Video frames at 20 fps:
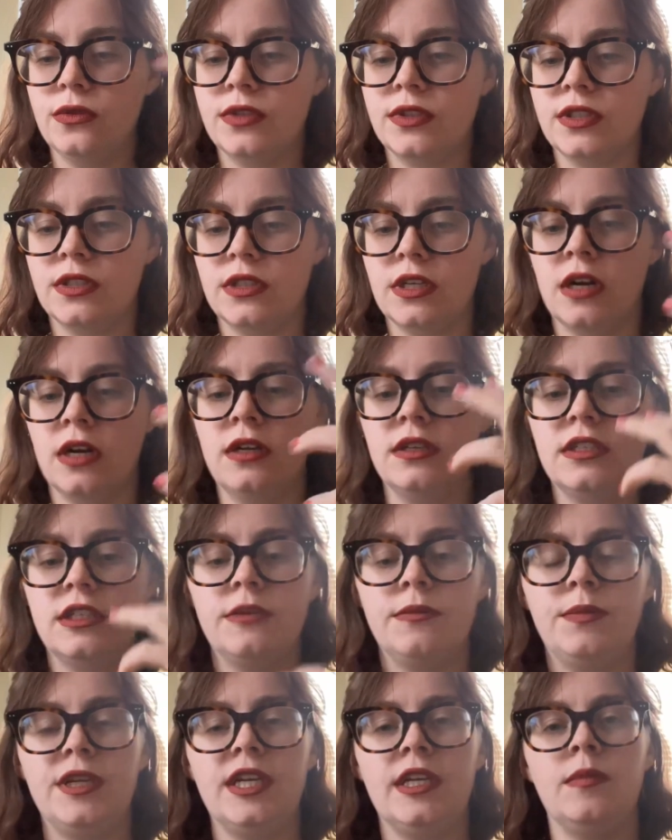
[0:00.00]
start
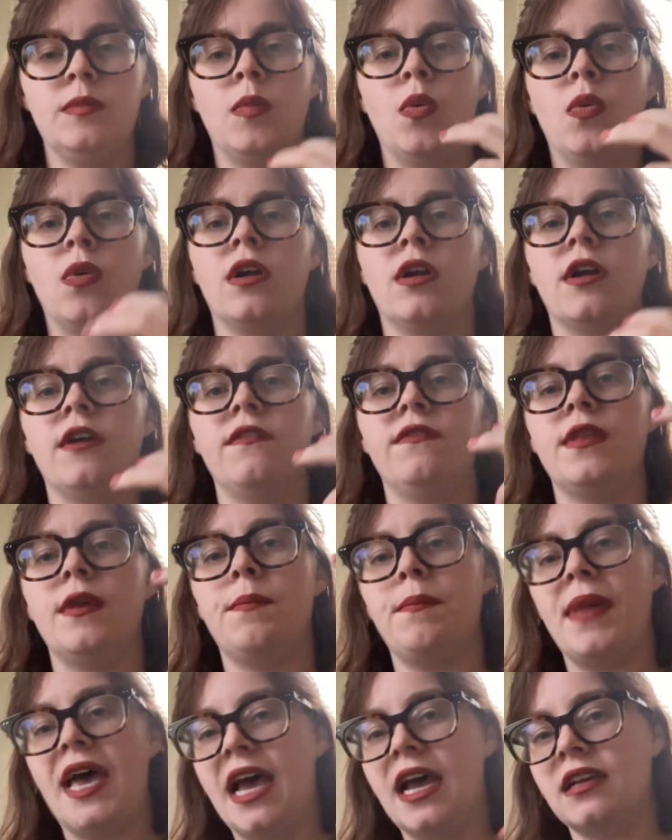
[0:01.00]
to be more of the
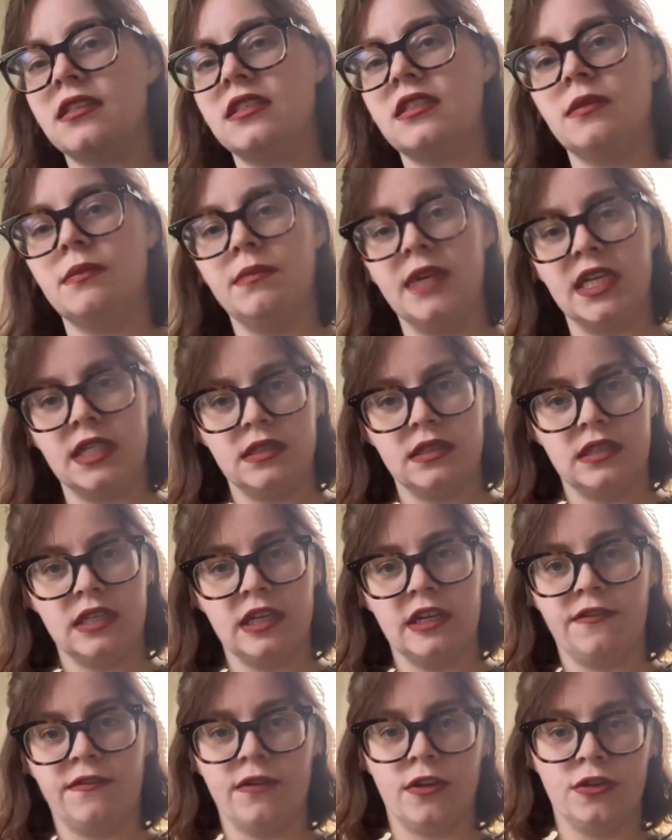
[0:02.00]

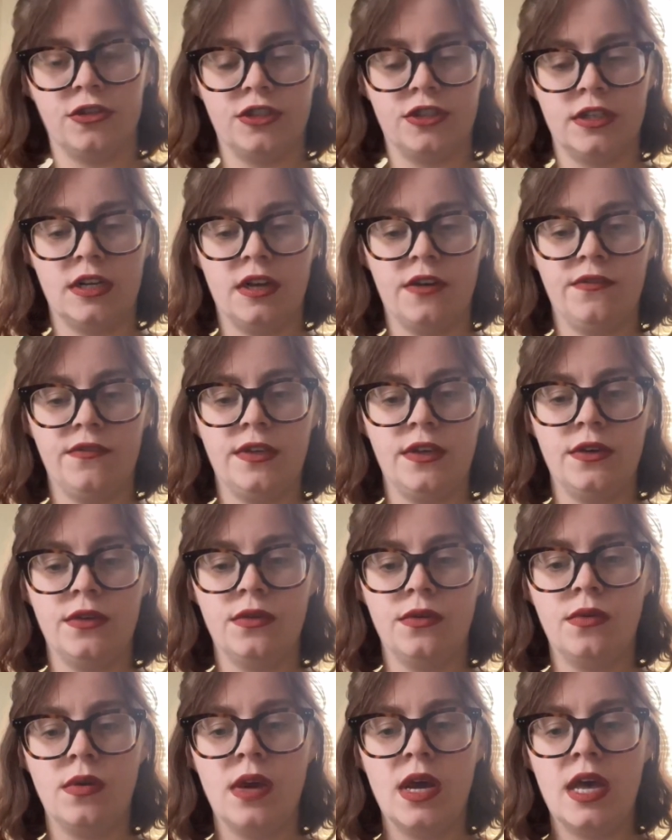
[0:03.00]
pessimistic version of
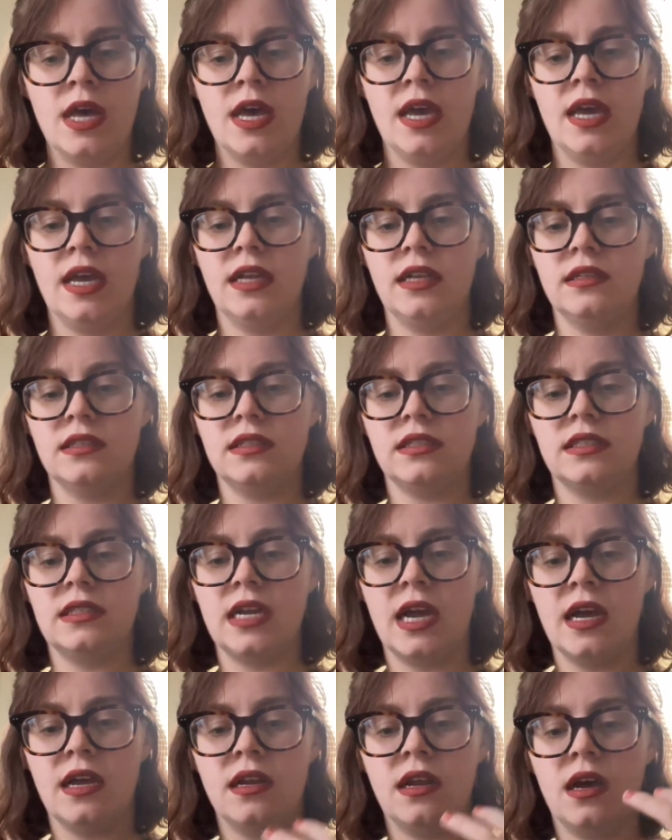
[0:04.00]
you
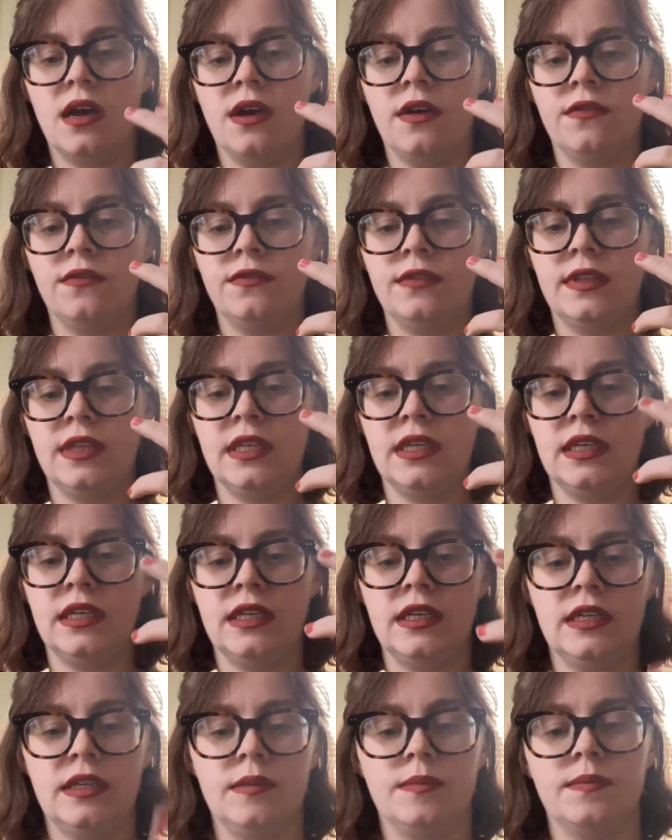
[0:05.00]
instead of
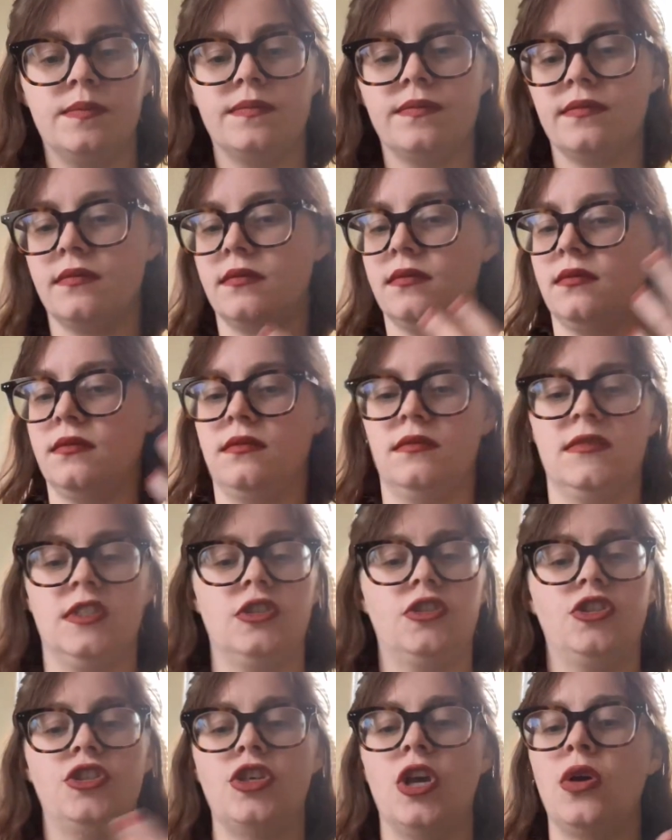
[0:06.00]
the
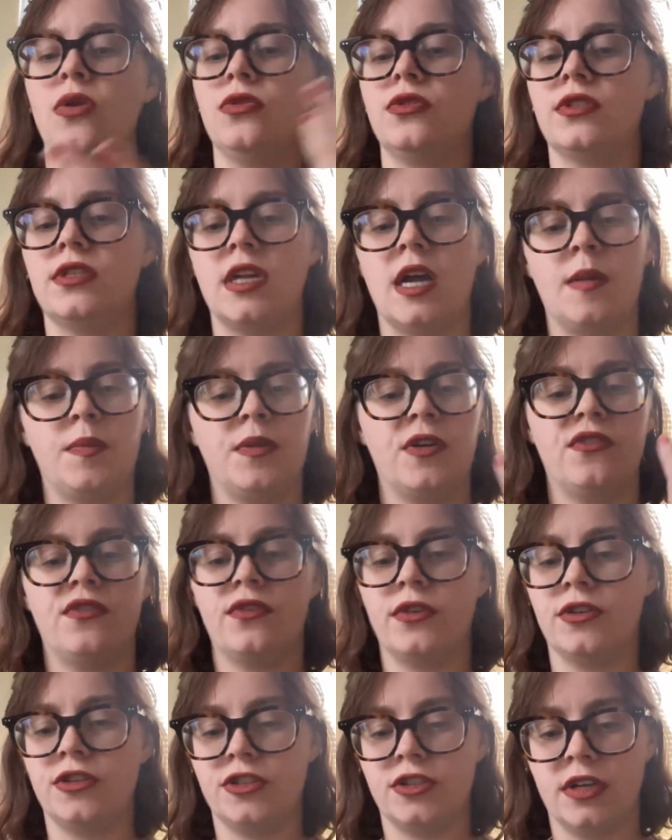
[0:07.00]
showstopper
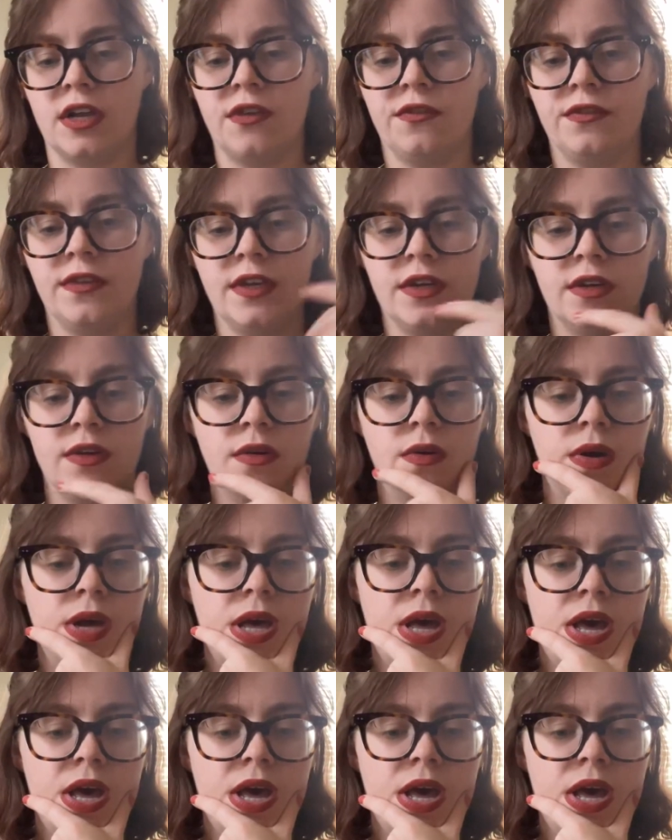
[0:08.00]
version of you.